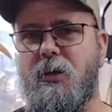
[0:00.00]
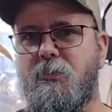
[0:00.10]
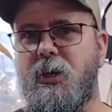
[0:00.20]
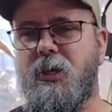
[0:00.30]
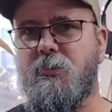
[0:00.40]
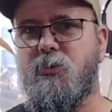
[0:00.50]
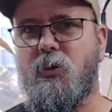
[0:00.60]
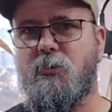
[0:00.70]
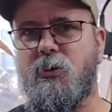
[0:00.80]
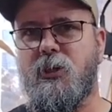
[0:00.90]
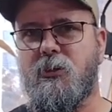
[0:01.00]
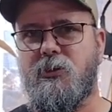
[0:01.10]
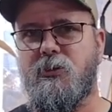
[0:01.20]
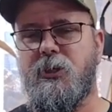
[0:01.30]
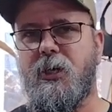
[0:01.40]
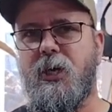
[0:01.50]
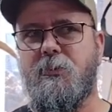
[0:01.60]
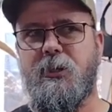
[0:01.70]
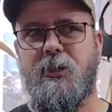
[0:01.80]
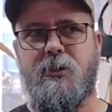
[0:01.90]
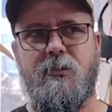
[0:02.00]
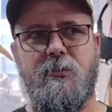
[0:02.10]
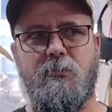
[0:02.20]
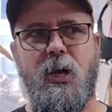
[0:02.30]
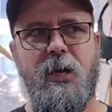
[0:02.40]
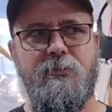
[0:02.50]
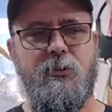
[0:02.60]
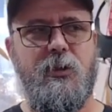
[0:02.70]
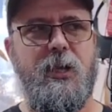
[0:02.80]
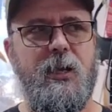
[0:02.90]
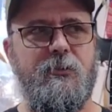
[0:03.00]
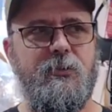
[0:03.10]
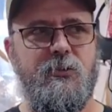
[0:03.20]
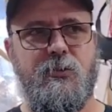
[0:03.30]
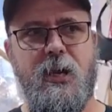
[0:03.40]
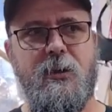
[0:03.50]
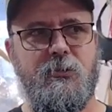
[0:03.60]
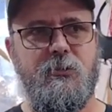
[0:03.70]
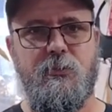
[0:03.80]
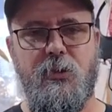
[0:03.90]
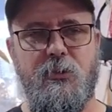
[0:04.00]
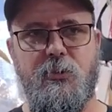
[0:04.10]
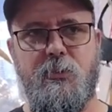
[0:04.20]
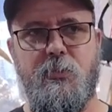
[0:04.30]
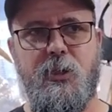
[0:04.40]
and make it more brittle. So you got to be mindful of that if you're traveling with a wood